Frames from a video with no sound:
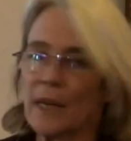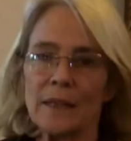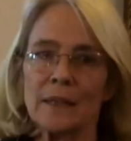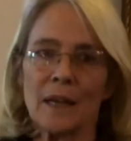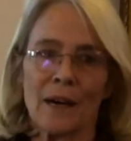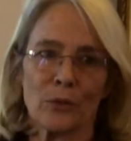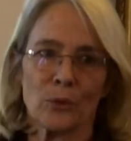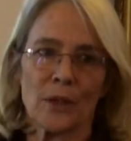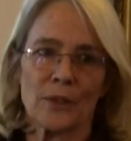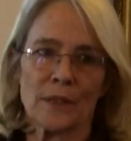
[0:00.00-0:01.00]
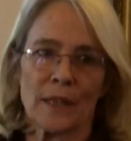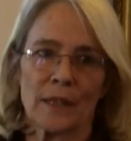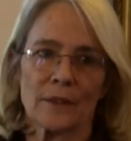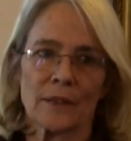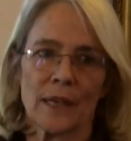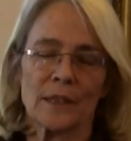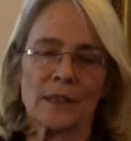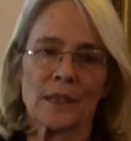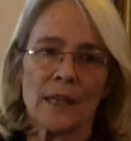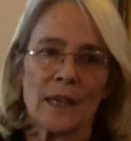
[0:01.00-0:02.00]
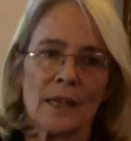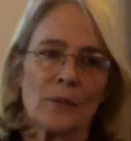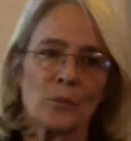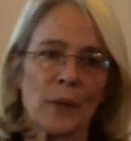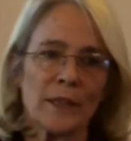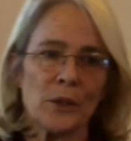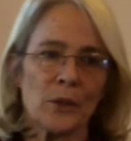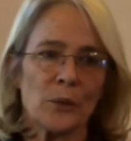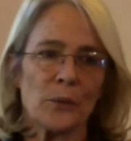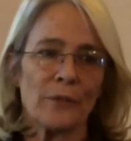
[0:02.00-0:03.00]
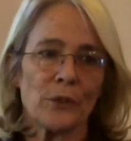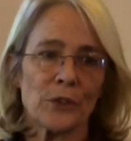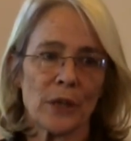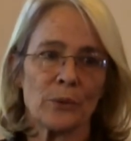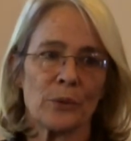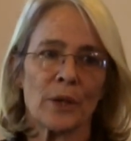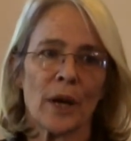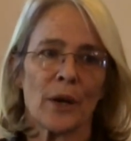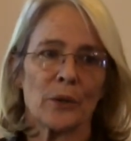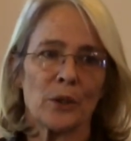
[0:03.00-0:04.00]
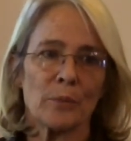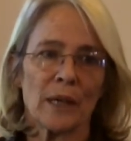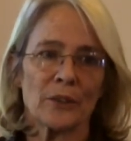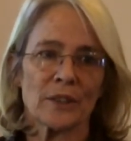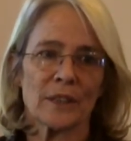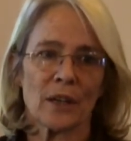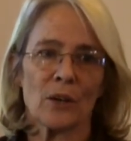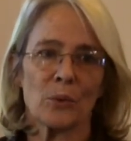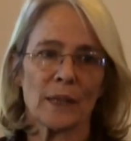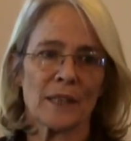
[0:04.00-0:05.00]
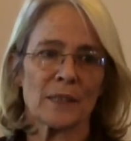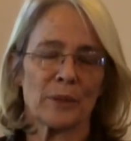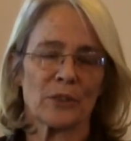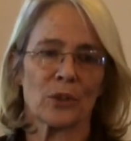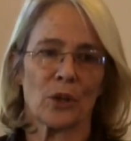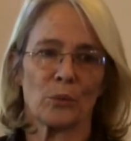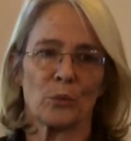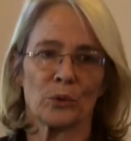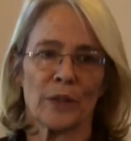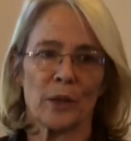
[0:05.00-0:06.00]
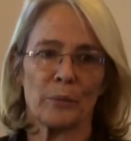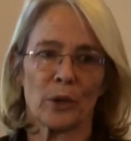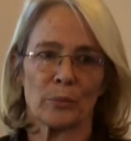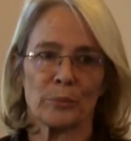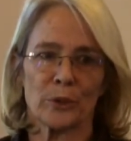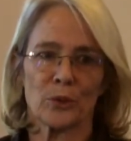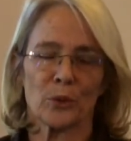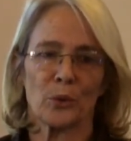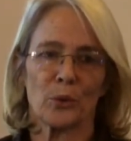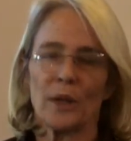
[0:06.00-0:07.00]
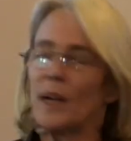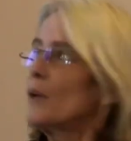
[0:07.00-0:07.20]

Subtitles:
They love all those things. And if you don't know, you might just think, oh, well, that's a bit of cotton wool, no problem at all.